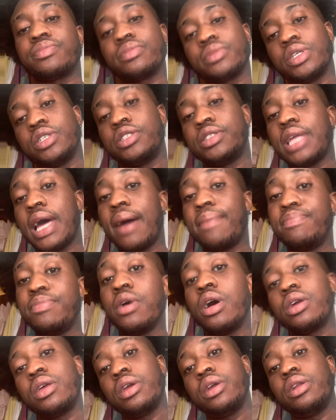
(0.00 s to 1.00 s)
Stop
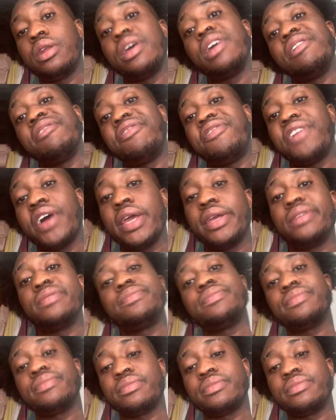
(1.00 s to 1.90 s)
ducking and fight.